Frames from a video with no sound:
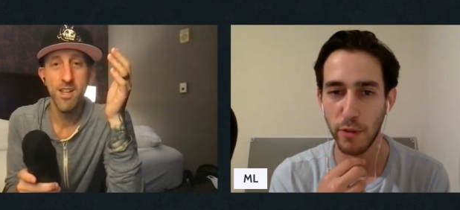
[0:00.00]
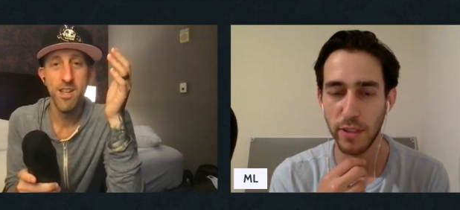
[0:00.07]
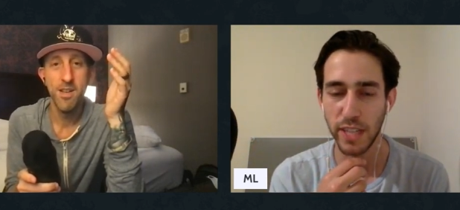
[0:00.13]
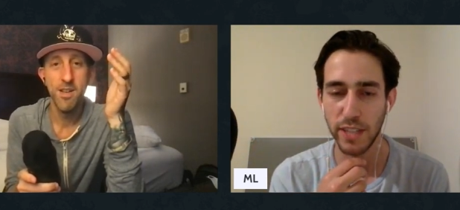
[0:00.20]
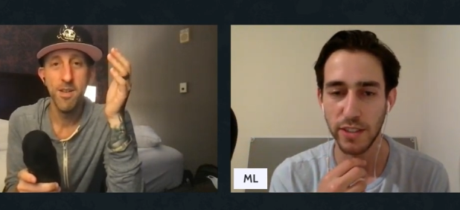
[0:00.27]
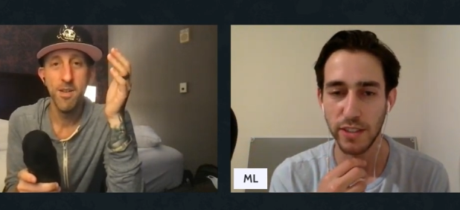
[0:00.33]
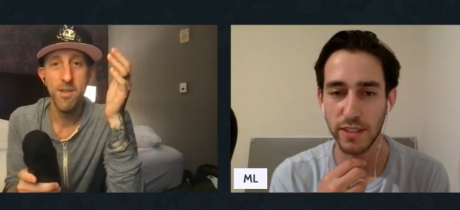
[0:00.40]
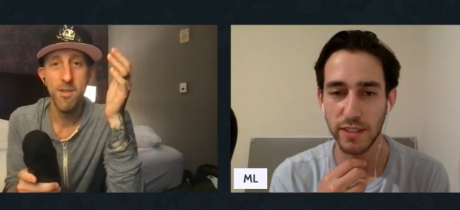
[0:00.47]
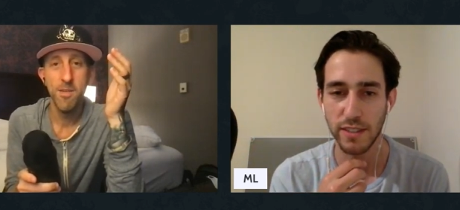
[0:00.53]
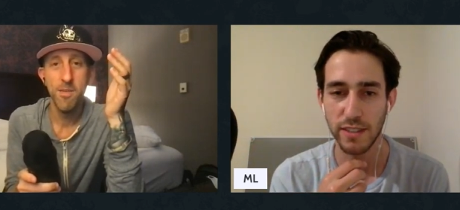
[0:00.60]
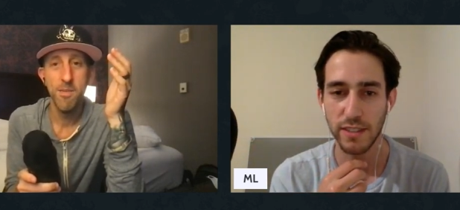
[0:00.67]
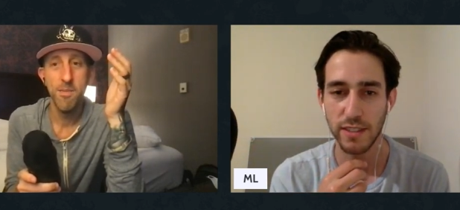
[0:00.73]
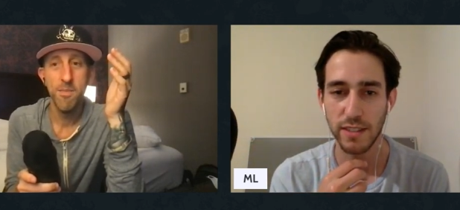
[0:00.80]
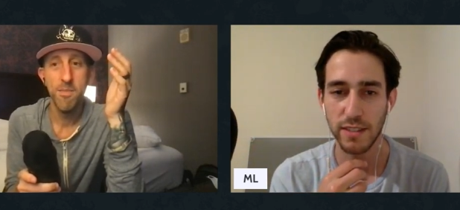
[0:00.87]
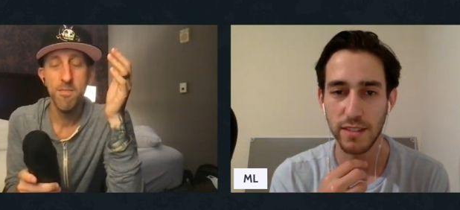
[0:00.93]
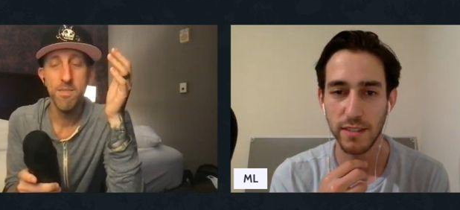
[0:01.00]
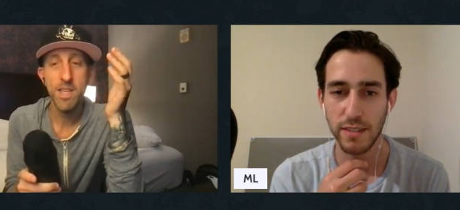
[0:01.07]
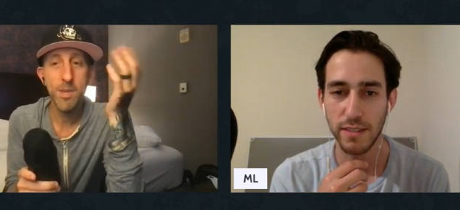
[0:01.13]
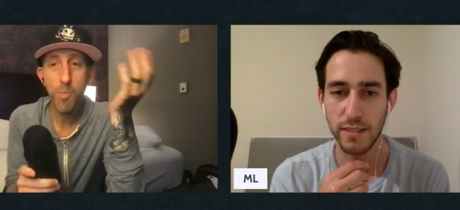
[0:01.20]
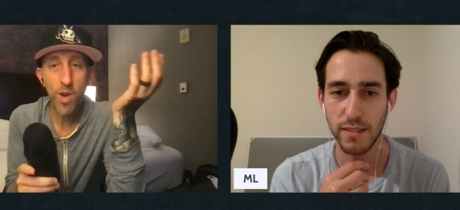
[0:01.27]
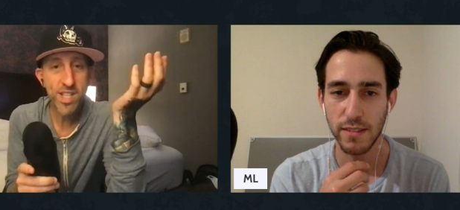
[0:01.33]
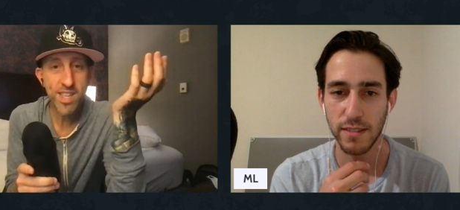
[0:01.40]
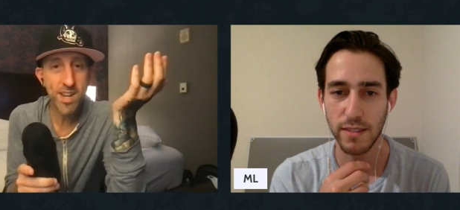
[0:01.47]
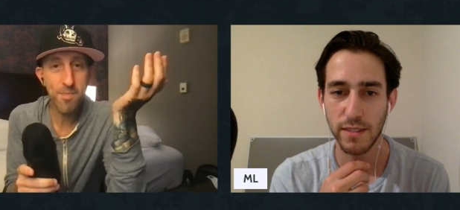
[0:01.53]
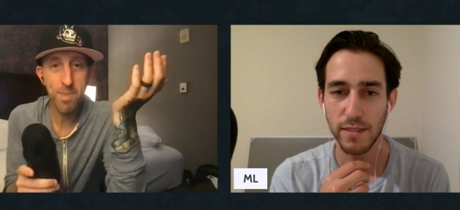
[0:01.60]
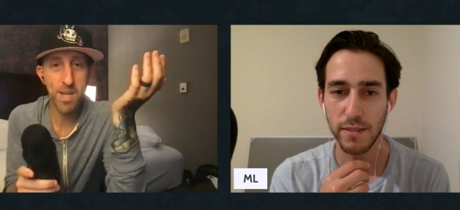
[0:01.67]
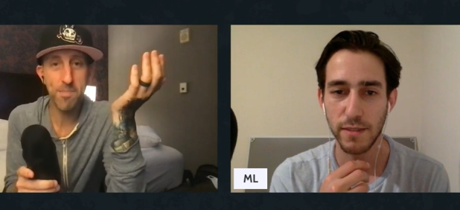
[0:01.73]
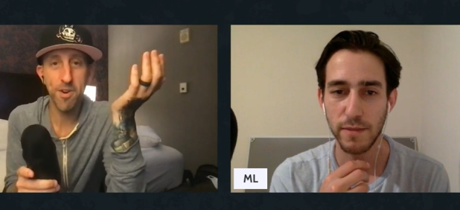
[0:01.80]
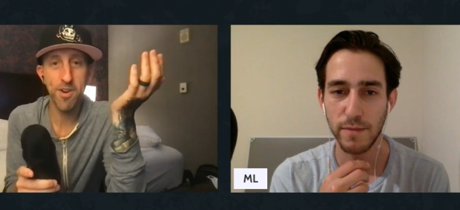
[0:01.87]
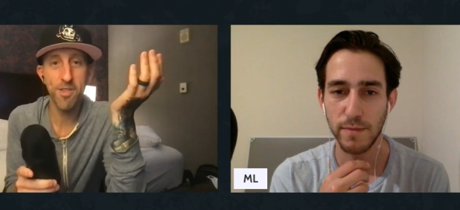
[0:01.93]
Speaker 1: rotation he wasn't a
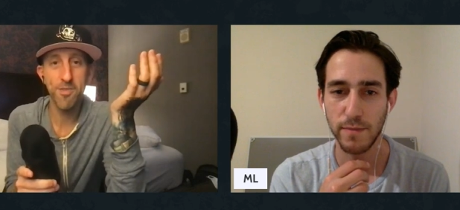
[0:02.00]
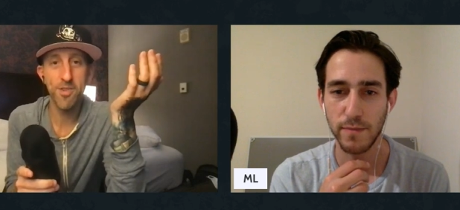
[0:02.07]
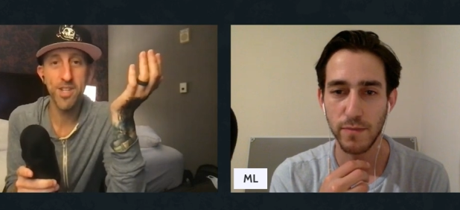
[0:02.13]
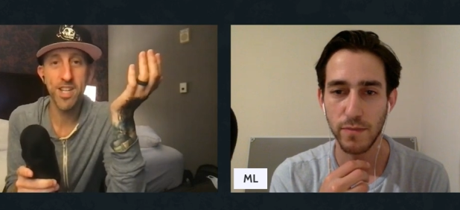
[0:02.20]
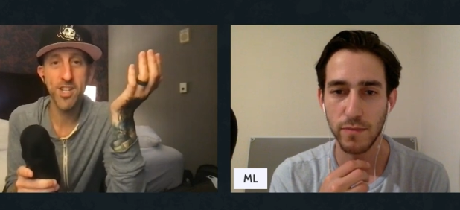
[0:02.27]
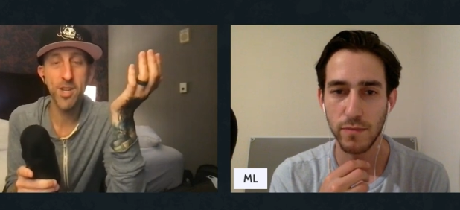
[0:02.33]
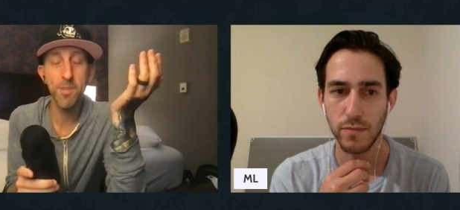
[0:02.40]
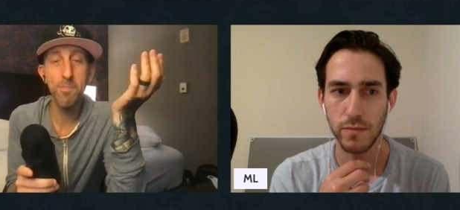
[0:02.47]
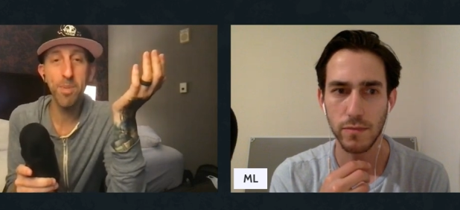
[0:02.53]
big part of the rotation.